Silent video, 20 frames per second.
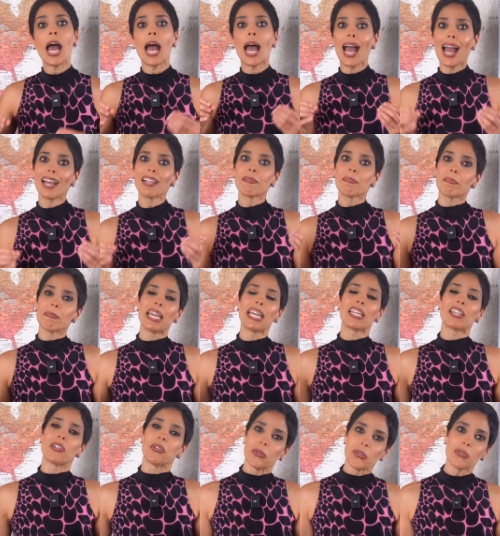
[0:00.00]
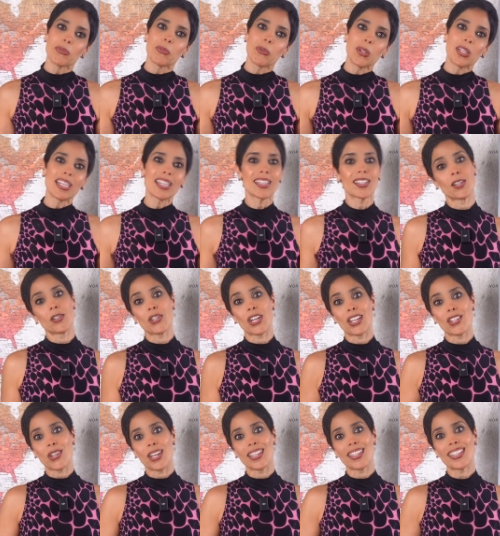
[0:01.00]
and make useful
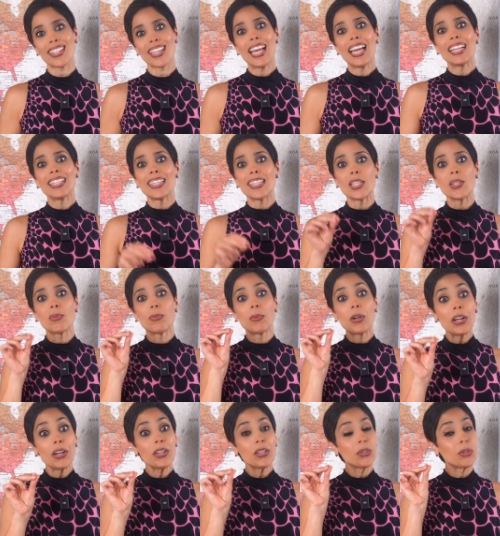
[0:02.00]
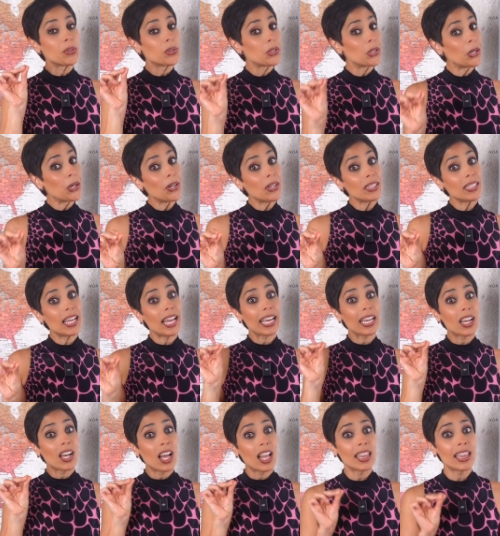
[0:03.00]
suggestions. This is where you turn a
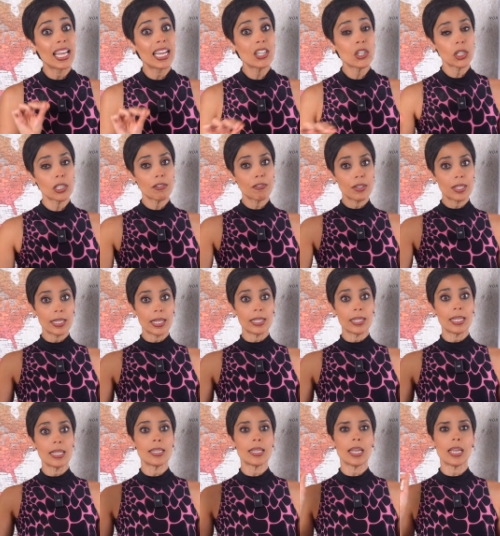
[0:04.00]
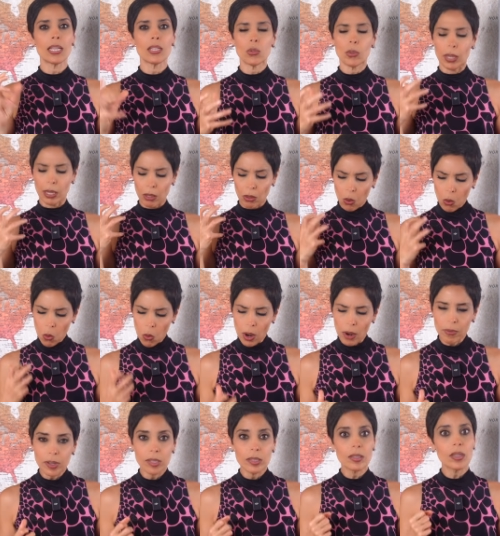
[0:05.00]
collection of studies into a
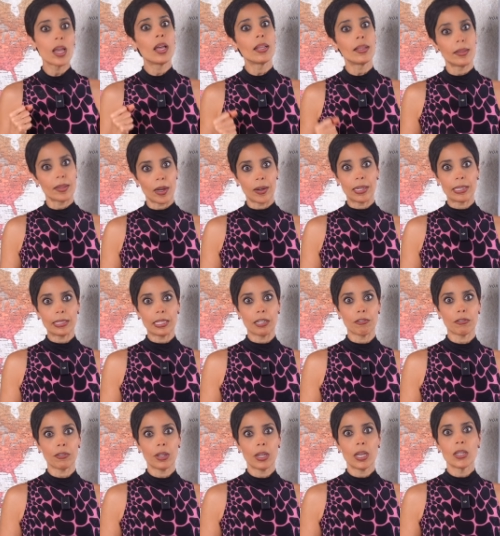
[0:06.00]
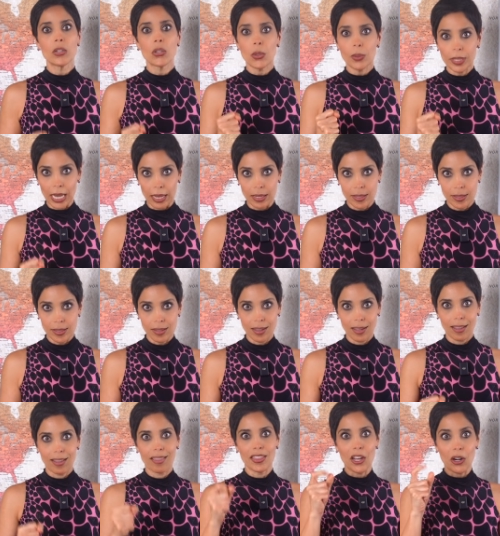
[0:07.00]
coherent narrative. So yes,
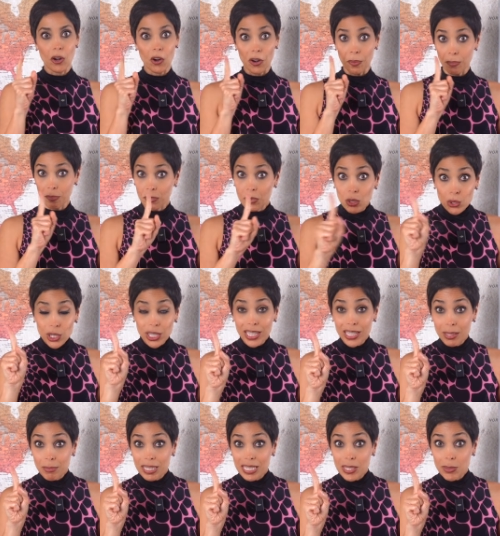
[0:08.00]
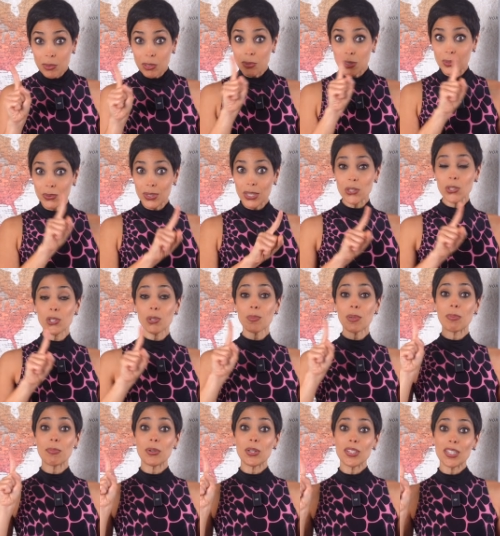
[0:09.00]
there are mutual elements between research
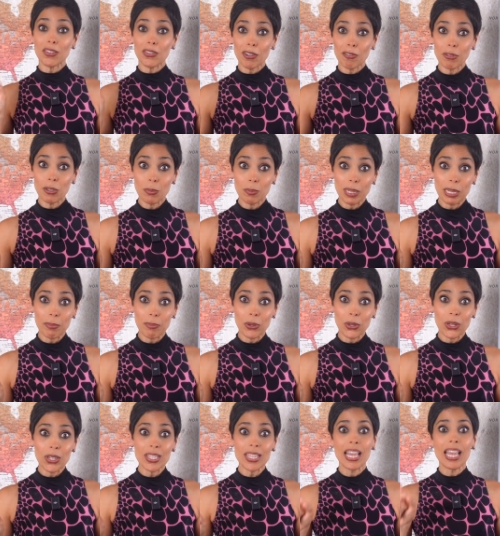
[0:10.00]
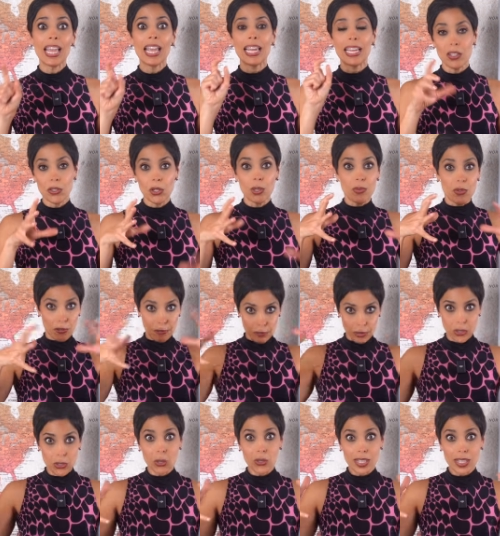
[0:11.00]
papers and review papers in terms of
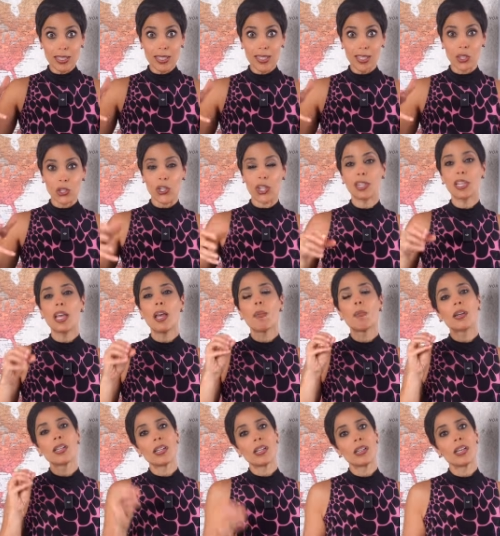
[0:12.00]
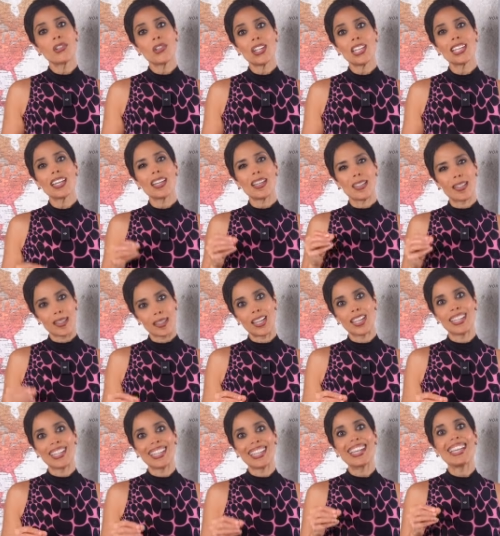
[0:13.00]
results and discussion, but the logic is
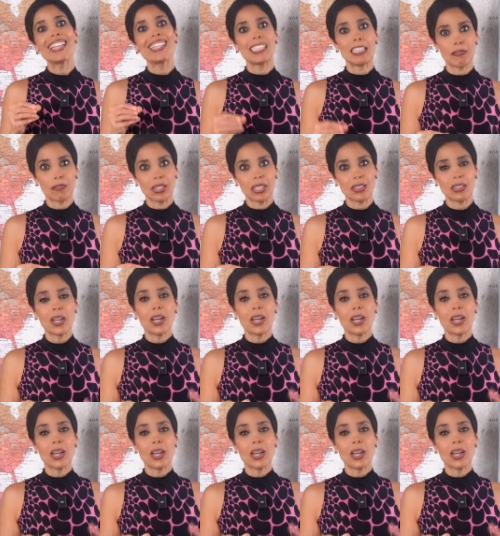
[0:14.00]
slightly different.